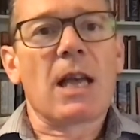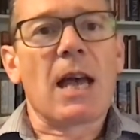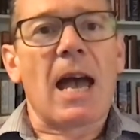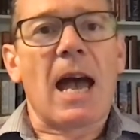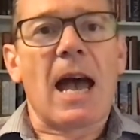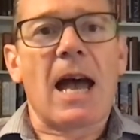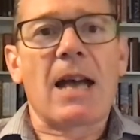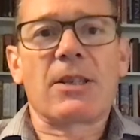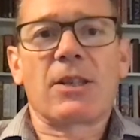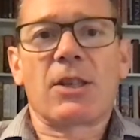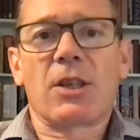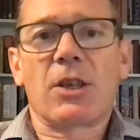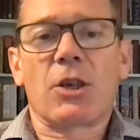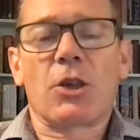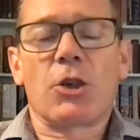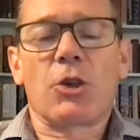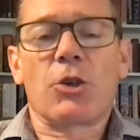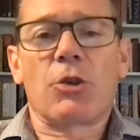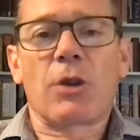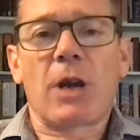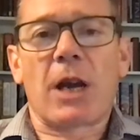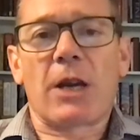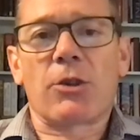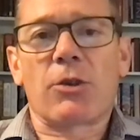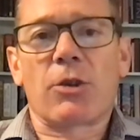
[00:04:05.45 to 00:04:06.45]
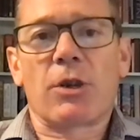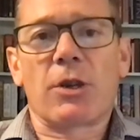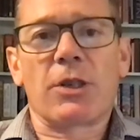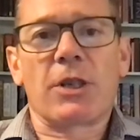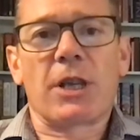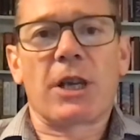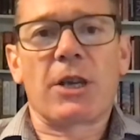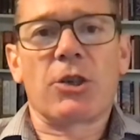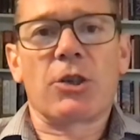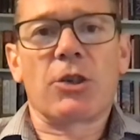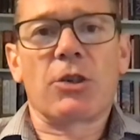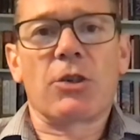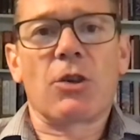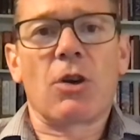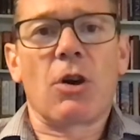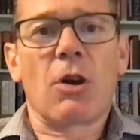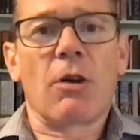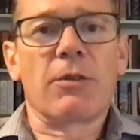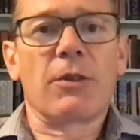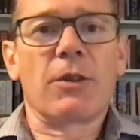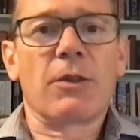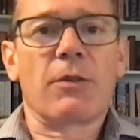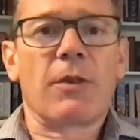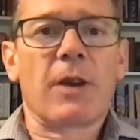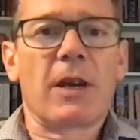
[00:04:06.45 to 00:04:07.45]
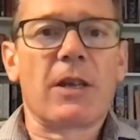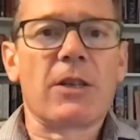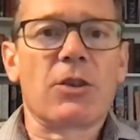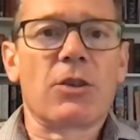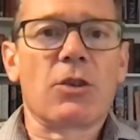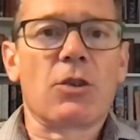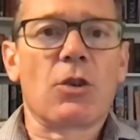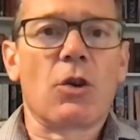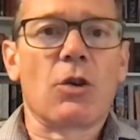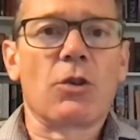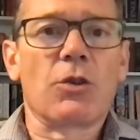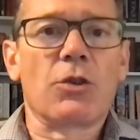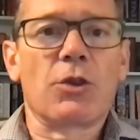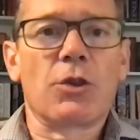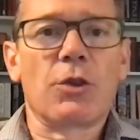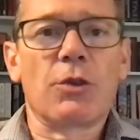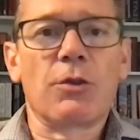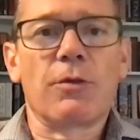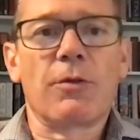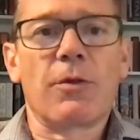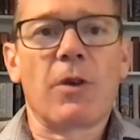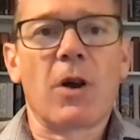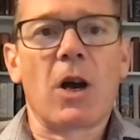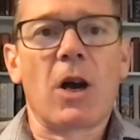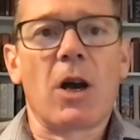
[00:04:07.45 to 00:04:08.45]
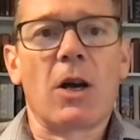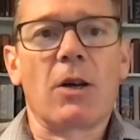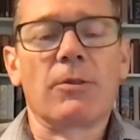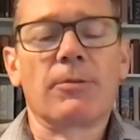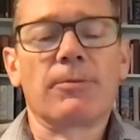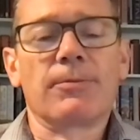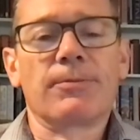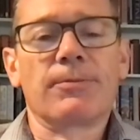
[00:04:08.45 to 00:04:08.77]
has the contractorisation of defence gone too far?